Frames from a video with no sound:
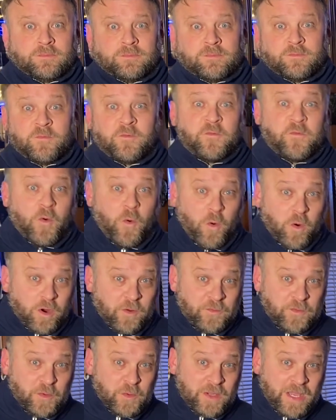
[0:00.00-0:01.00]
4
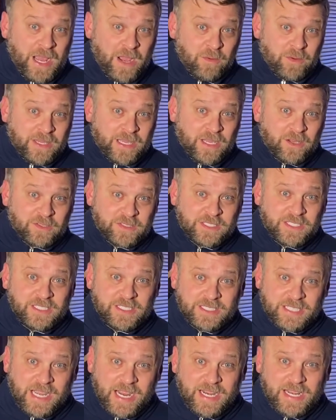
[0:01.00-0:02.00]
if you count Kelce
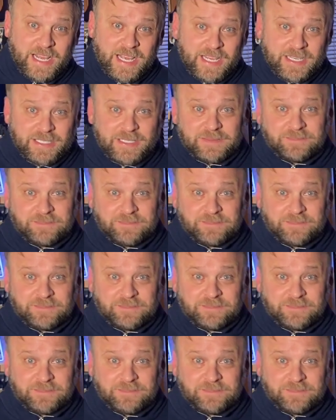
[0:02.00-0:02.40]
at tight end?